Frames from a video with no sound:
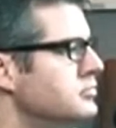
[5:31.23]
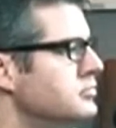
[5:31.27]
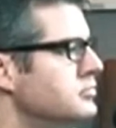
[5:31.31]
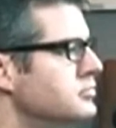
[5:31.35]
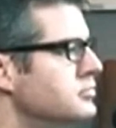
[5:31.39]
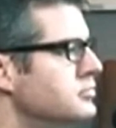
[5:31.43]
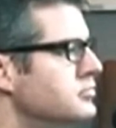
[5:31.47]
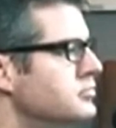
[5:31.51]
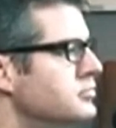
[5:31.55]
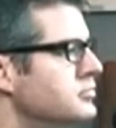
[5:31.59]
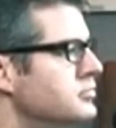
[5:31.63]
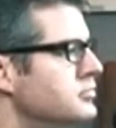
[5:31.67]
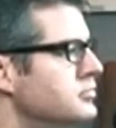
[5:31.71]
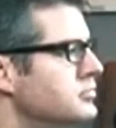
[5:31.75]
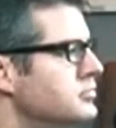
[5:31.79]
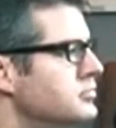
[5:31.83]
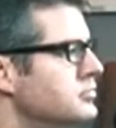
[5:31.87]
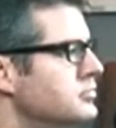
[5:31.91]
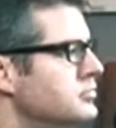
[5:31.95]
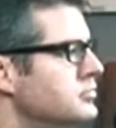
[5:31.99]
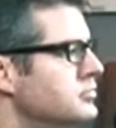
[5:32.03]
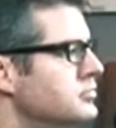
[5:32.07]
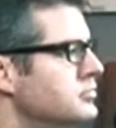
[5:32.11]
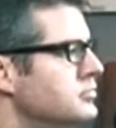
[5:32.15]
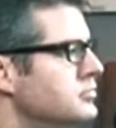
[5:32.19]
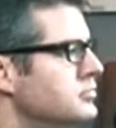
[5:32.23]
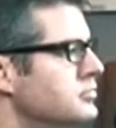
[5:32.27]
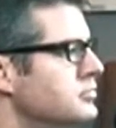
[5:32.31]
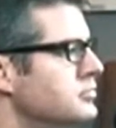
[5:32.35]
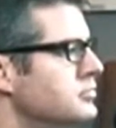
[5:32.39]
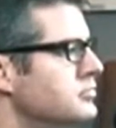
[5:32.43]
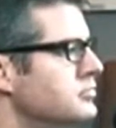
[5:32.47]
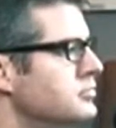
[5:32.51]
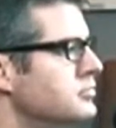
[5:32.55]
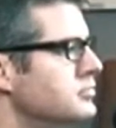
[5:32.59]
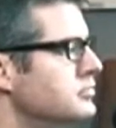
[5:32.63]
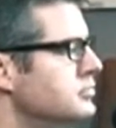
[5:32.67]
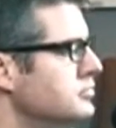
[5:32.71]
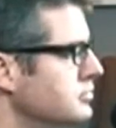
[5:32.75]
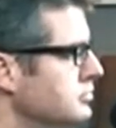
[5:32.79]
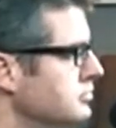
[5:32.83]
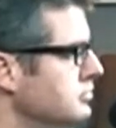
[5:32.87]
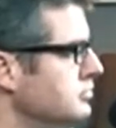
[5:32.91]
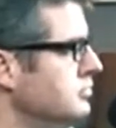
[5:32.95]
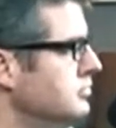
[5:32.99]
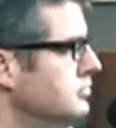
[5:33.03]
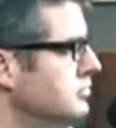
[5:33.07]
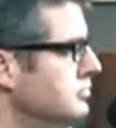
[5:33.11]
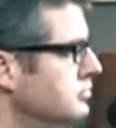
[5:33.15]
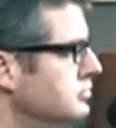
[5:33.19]

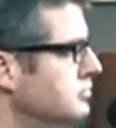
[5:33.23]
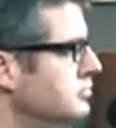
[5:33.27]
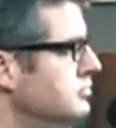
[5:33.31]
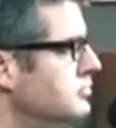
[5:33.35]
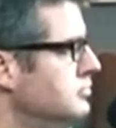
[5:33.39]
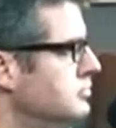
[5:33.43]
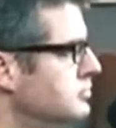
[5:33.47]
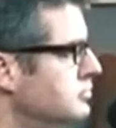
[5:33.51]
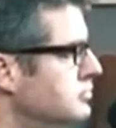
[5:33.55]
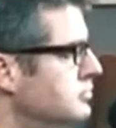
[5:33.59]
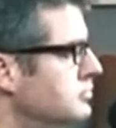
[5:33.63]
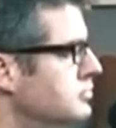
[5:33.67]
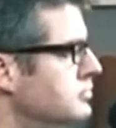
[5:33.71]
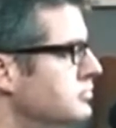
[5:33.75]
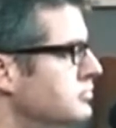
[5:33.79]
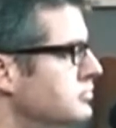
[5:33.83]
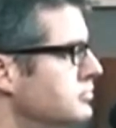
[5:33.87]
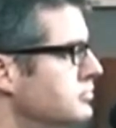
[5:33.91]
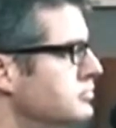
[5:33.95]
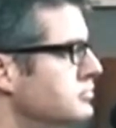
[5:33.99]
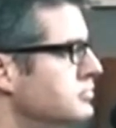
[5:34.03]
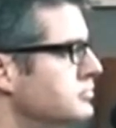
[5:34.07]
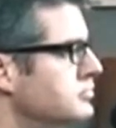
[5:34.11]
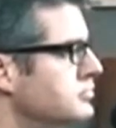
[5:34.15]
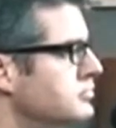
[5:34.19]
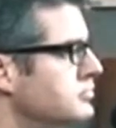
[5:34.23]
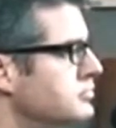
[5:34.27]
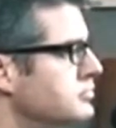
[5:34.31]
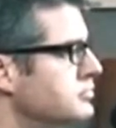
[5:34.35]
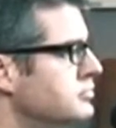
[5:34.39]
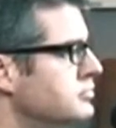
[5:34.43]
This person isn't speaking.